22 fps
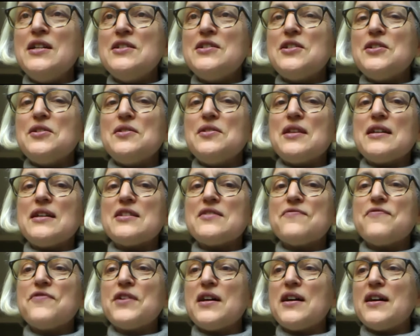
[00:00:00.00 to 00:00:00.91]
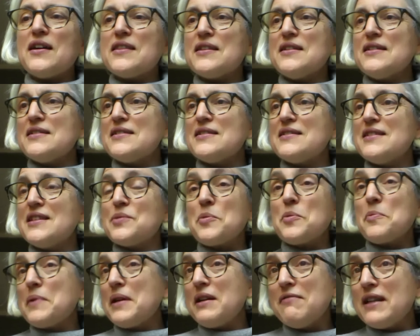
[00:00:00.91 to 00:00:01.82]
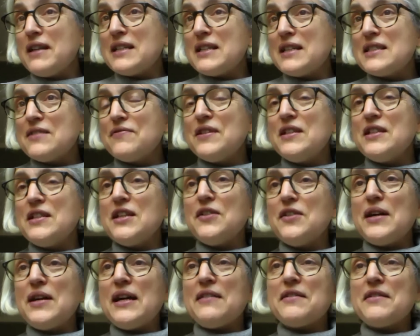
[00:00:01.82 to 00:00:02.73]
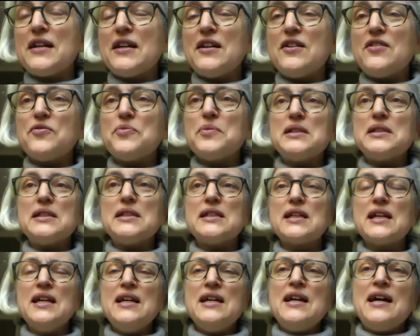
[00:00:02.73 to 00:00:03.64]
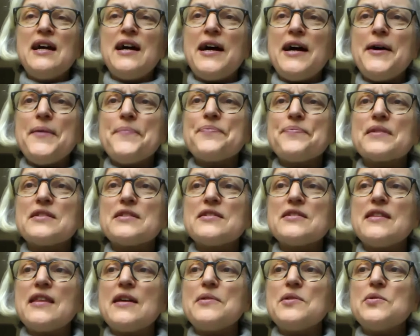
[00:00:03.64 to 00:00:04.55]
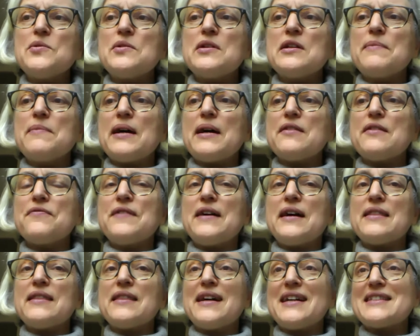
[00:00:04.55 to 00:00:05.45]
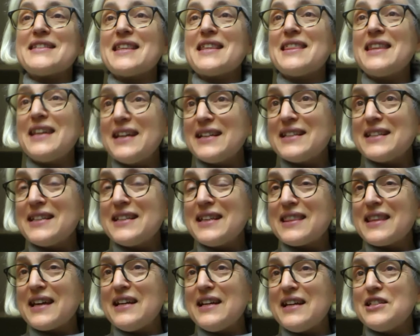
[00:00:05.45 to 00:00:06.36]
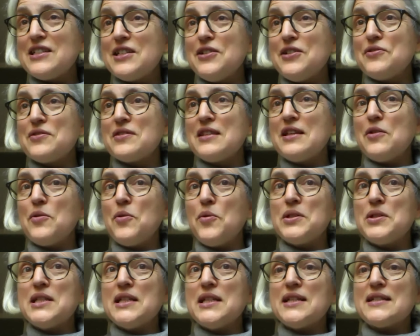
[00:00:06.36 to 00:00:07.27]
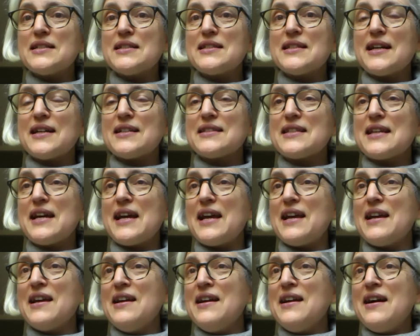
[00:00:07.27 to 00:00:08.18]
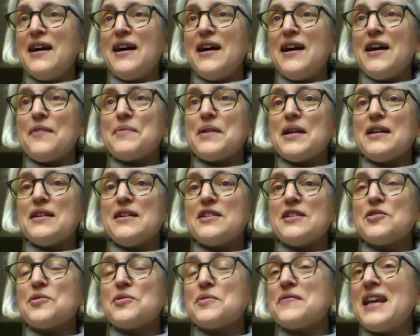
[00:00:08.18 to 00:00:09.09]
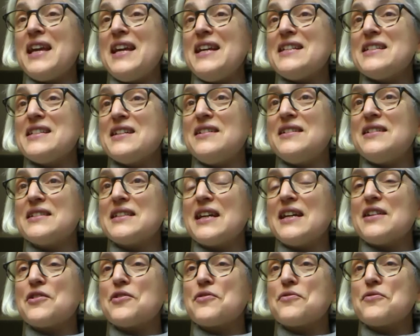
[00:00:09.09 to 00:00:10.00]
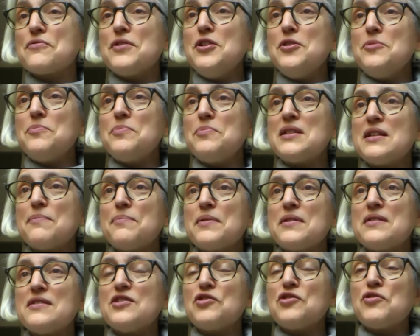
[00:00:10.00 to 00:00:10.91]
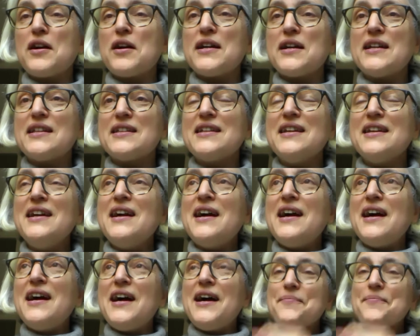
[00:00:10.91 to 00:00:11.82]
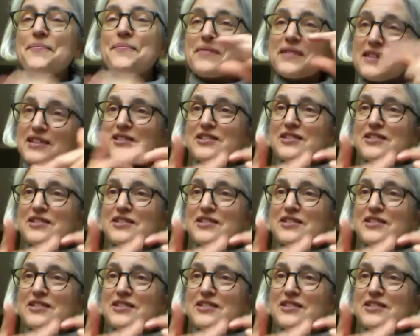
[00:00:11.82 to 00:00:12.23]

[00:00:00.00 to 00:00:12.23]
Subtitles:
do this. For others, this will be a relatively new area of work. So they were talking about the fact that as a theatre, they'd use the audience as a sort of key target group to try and